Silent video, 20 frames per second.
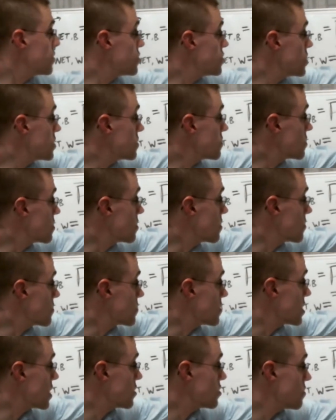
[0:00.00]
just, there's a
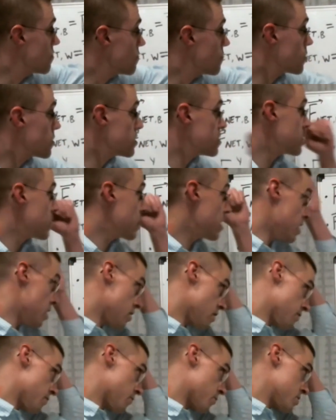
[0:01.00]
tension force and
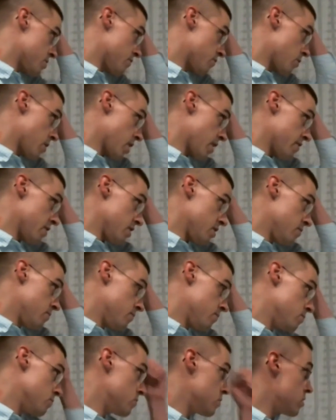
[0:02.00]
a force of gravity,
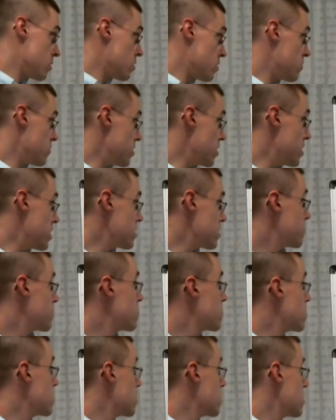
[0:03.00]
right?
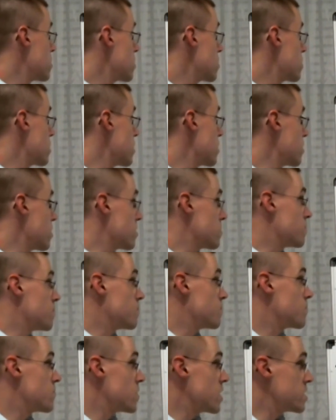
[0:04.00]
There,
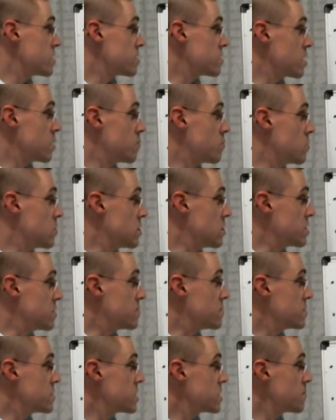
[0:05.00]
that's step one.
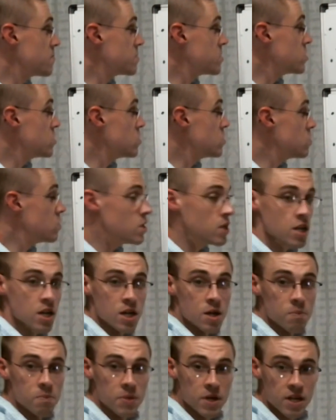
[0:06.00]
Step two,
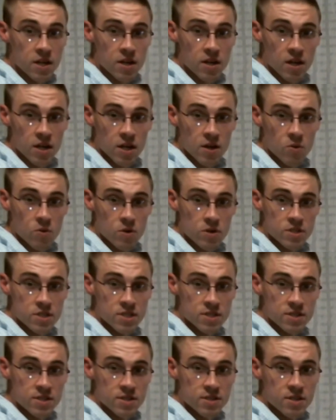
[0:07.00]
pick a
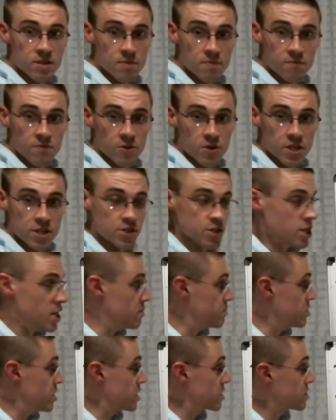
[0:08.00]
coordinate system for each
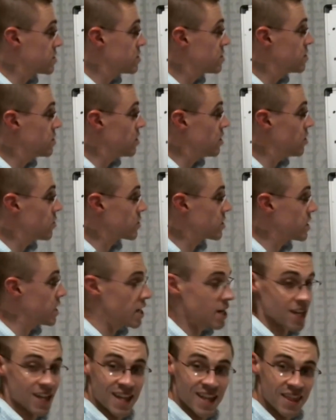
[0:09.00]
object.
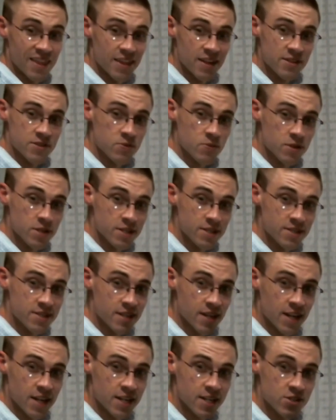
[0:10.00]
Okay, this one is
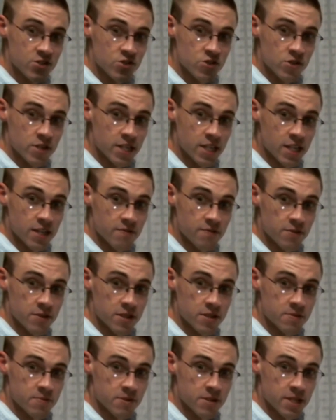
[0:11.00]
kind of tricky for
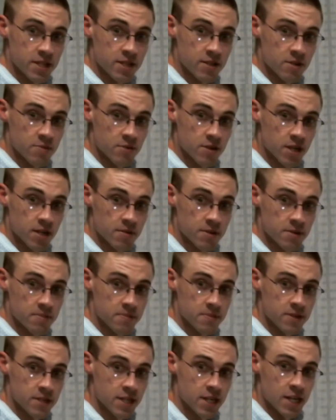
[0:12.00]
this particular problem.
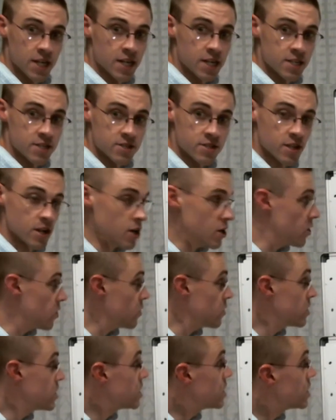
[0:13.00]
So,
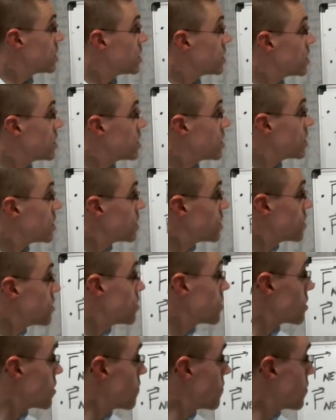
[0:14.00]
if you look over